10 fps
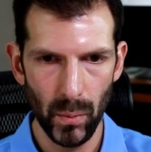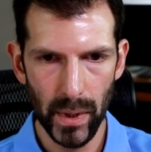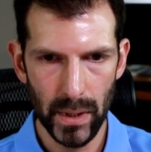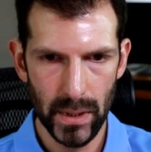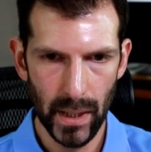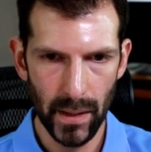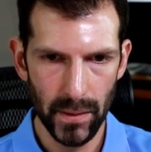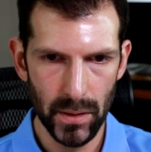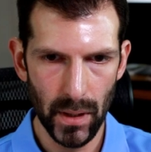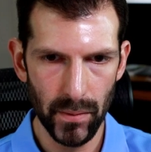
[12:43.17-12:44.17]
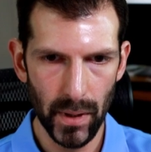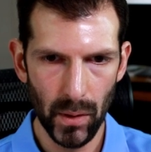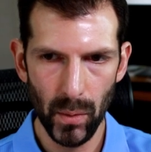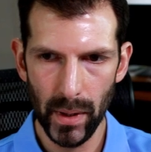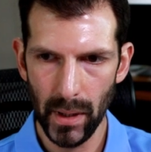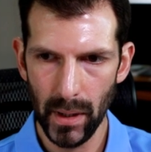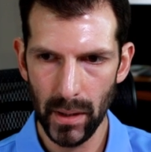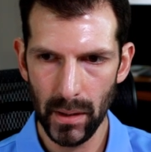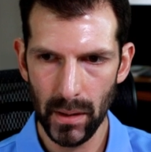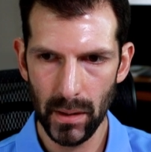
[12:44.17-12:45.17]
We can take out the driver.quit
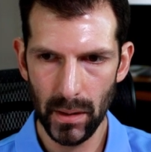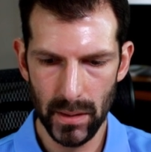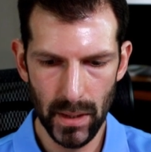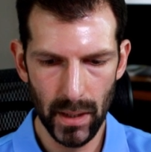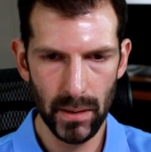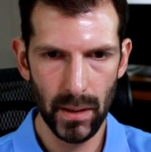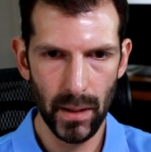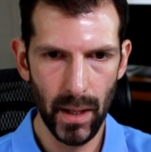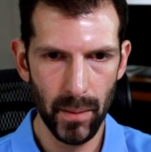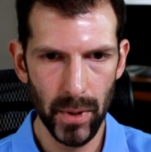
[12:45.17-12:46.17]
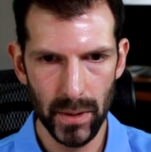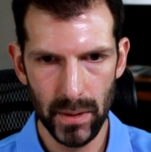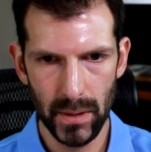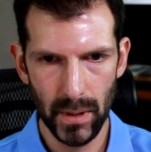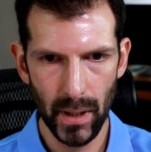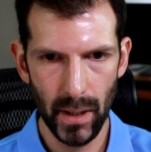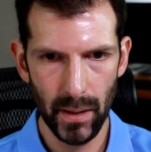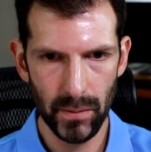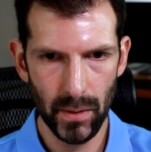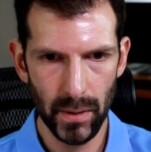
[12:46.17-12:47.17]
line because that happens
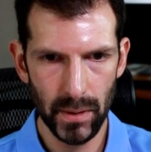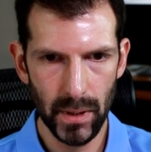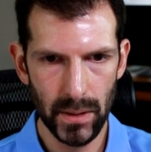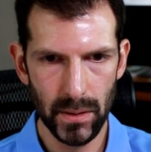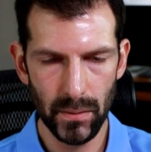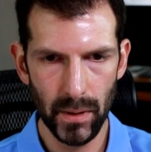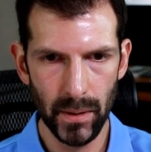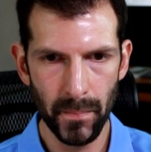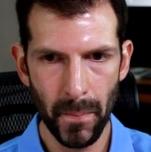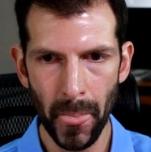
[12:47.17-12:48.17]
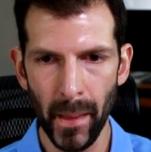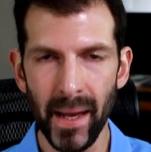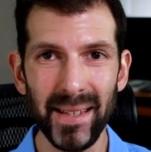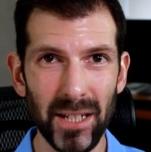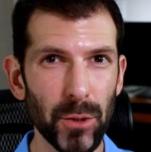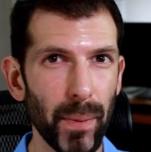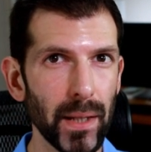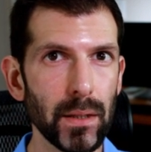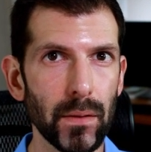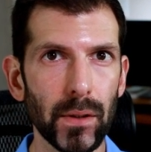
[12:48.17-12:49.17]
after all the tests are run. It's
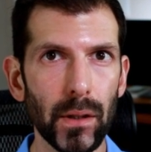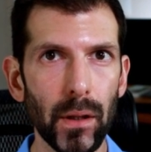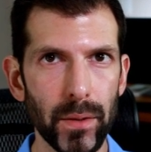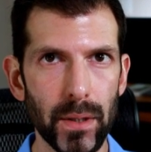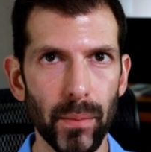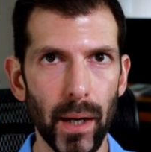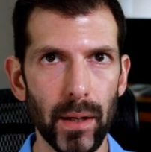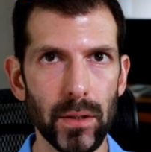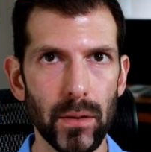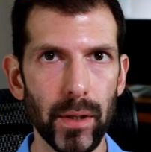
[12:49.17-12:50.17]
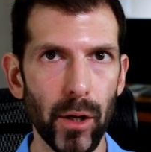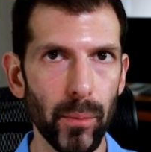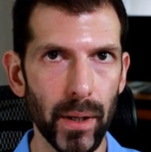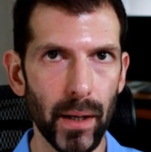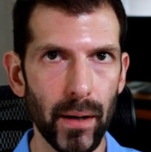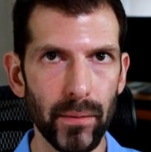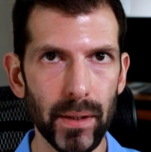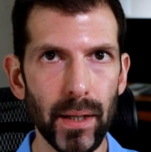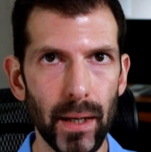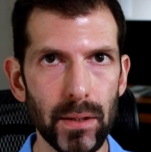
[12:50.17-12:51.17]
expensive to close the browser and reopen on every
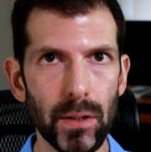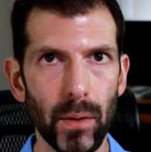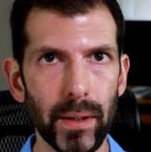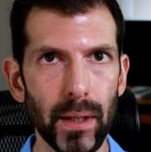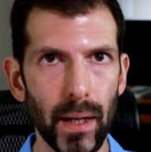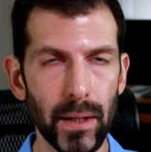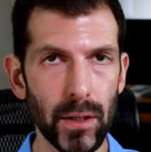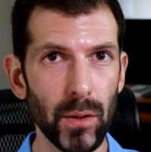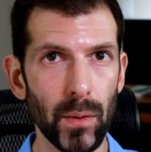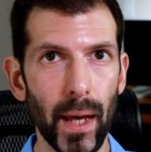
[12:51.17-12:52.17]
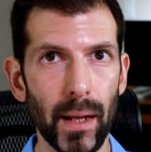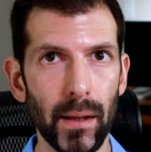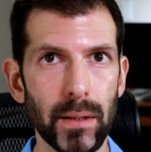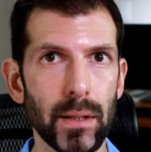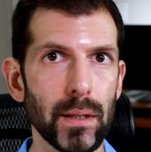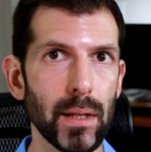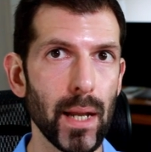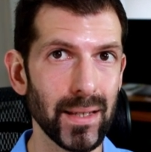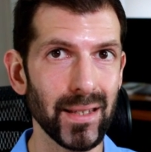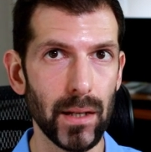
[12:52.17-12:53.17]
test, so I tend not to do that unless it's
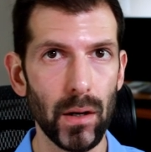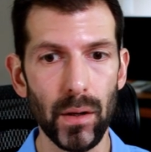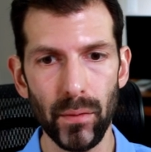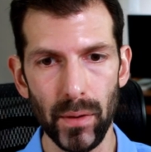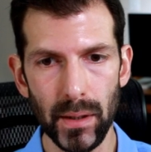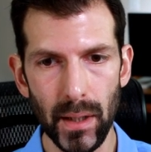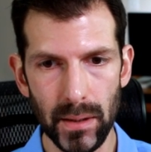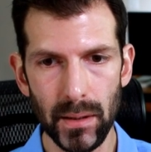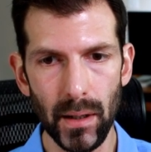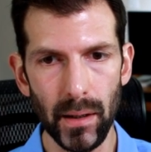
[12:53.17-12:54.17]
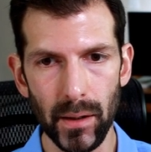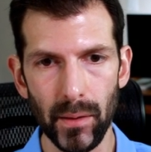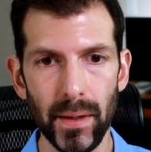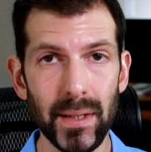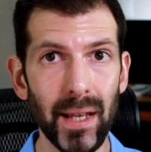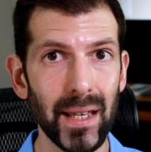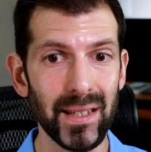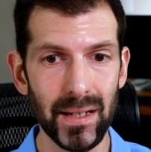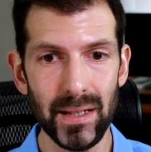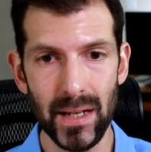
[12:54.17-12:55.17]
necessary for the test scenario. In this case,
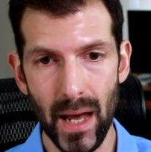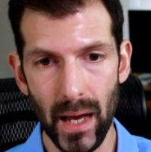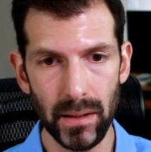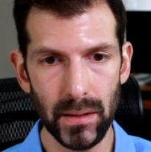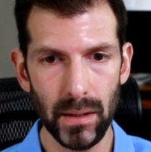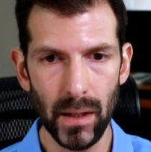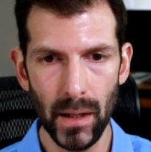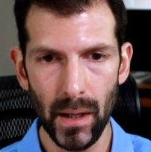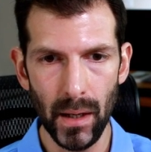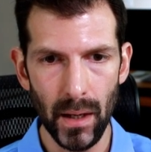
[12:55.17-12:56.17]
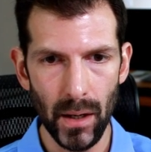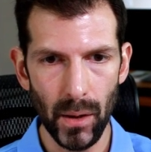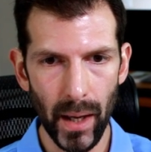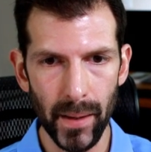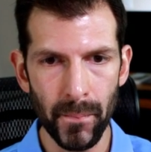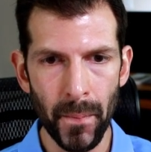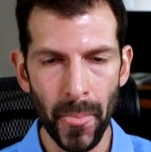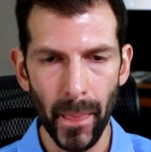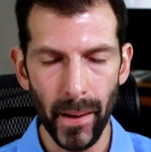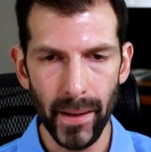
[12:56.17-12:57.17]
it is not. Okay,
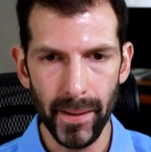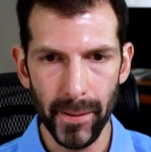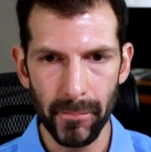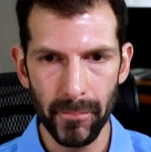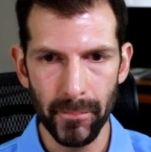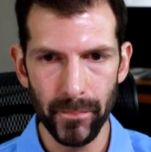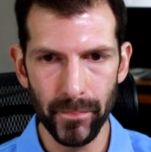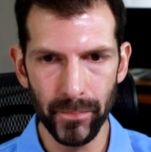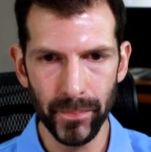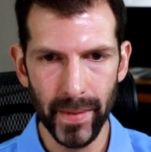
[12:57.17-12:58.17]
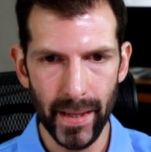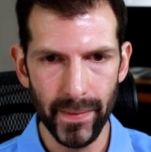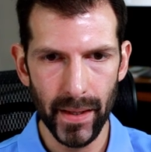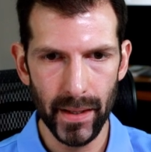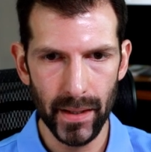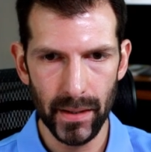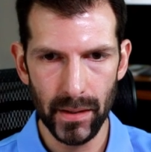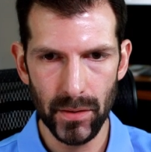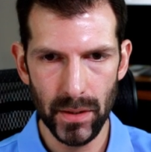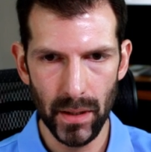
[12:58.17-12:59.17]
and then
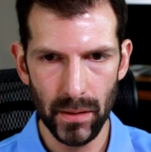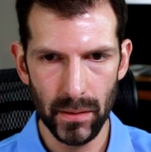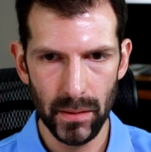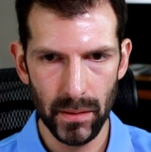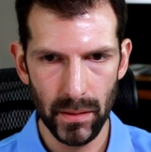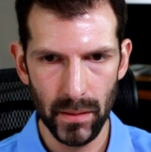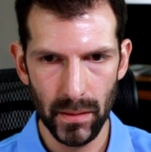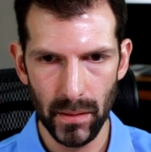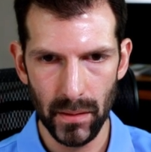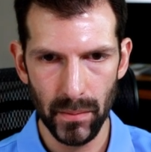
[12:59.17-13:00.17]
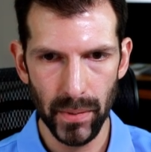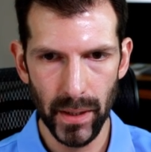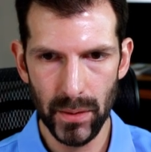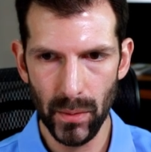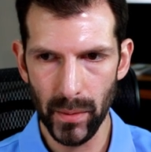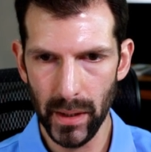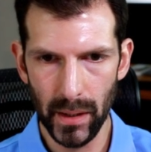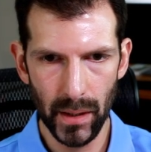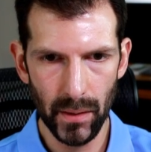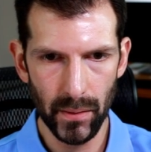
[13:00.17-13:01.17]
here's another place where we
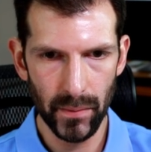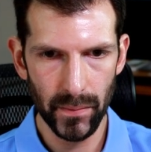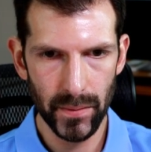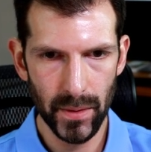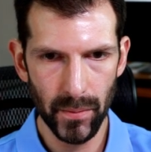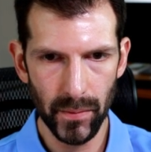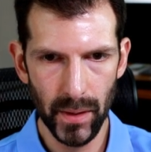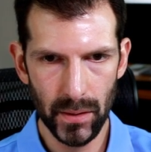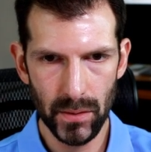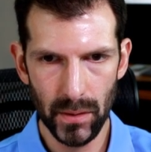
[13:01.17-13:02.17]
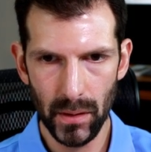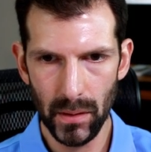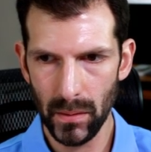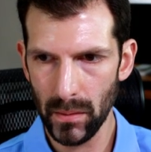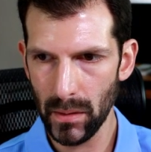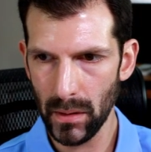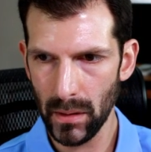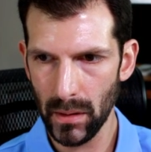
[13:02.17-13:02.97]
can get rid of some of the extra code.